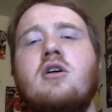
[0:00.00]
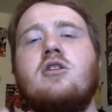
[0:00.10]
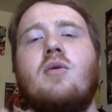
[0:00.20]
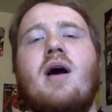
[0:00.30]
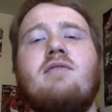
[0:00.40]

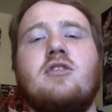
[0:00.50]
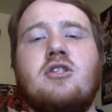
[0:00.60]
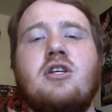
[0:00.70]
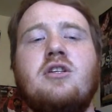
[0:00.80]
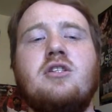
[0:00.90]
So we'll have to
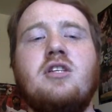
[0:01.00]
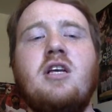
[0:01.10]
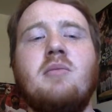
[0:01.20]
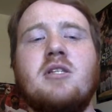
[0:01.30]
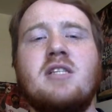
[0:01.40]
see. This
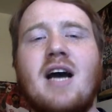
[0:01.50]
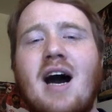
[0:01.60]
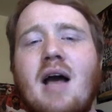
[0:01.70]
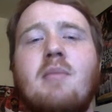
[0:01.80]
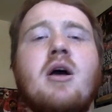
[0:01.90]
team has
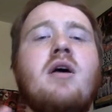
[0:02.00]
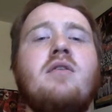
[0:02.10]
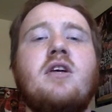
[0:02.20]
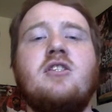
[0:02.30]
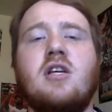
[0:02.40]
time.
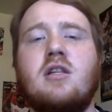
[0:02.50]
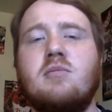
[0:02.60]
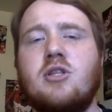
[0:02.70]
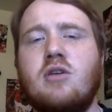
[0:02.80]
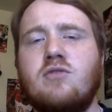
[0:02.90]
They set
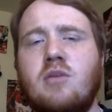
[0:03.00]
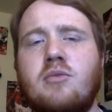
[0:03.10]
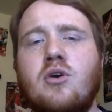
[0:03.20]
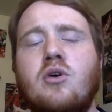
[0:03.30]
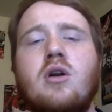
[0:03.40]
themselves up
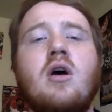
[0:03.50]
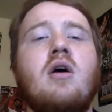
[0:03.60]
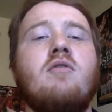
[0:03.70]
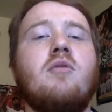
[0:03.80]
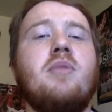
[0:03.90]
good
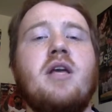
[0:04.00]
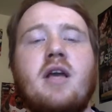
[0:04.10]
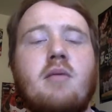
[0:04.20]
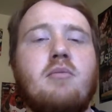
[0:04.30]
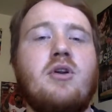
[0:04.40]
for being
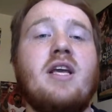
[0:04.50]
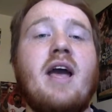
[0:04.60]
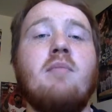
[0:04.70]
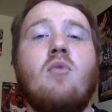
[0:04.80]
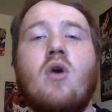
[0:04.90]
able to
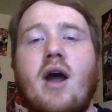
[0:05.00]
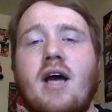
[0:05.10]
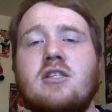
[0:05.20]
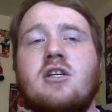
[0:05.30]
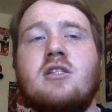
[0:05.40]
get more
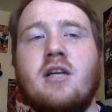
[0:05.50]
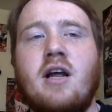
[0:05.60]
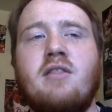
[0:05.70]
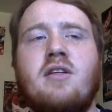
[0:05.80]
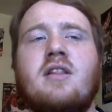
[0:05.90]
assets, and
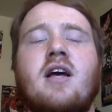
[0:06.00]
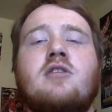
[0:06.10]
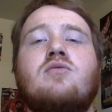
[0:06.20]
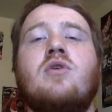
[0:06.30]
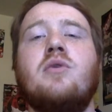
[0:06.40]
I think
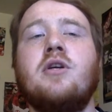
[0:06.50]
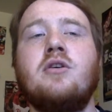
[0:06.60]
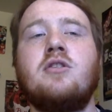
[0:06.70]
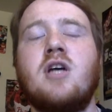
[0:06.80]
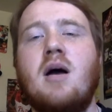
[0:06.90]
that's a really
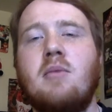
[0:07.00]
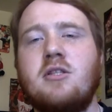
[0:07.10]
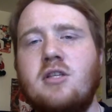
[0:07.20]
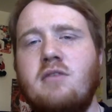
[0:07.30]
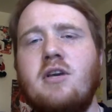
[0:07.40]
good job by
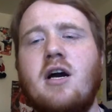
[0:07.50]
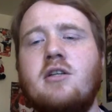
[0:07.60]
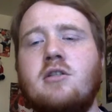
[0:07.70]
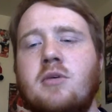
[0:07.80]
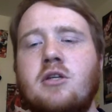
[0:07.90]
Stevie
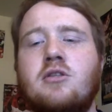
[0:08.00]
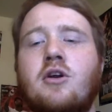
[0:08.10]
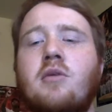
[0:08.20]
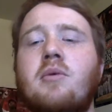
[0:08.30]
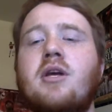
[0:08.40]
Yzerman, and it's
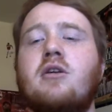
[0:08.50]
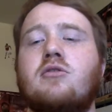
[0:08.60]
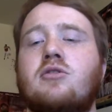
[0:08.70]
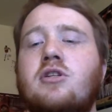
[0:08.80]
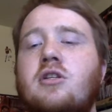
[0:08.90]
going to be
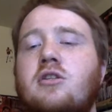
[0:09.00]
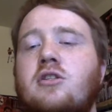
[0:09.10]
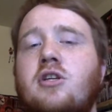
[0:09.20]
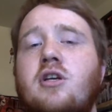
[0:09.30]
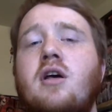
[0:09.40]
interesting to
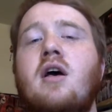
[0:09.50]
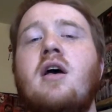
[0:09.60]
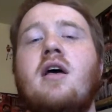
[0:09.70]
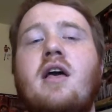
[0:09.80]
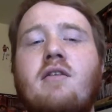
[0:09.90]
see
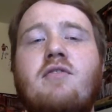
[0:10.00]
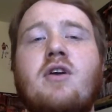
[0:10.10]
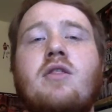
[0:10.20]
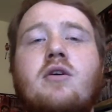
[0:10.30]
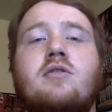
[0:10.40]
if
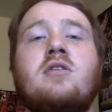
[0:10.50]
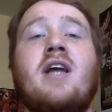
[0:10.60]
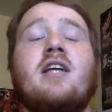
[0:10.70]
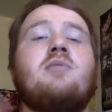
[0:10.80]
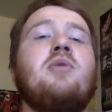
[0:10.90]
in the
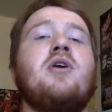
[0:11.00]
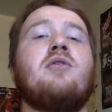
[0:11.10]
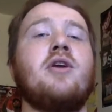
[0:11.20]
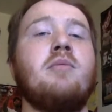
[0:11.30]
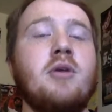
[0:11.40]
next
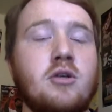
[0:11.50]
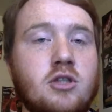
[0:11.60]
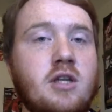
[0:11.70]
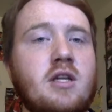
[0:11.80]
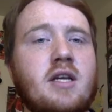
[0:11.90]
period, because
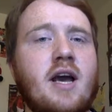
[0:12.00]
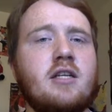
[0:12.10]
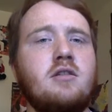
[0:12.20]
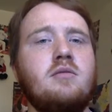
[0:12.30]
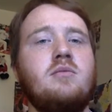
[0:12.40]
in the
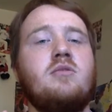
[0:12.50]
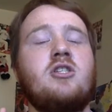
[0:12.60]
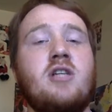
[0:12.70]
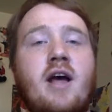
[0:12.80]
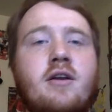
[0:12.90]
next
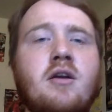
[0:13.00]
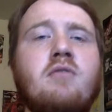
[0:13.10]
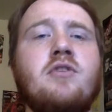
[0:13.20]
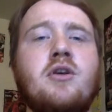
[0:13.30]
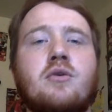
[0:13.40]
set
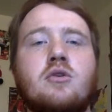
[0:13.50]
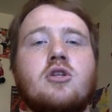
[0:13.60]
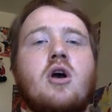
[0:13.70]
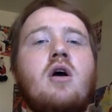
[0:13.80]
of years,